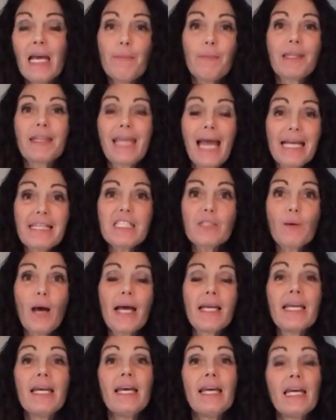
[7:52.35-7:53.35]
But that's
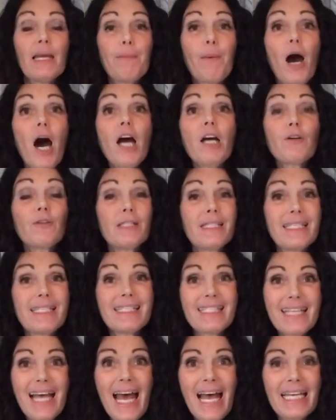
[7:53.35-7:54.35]
why Hippocrates
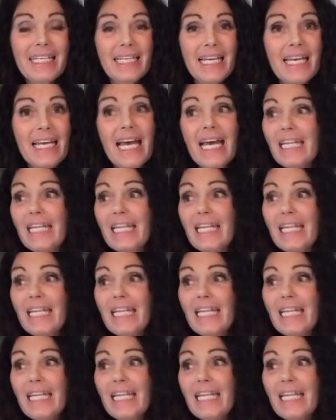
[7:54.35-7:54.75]
said,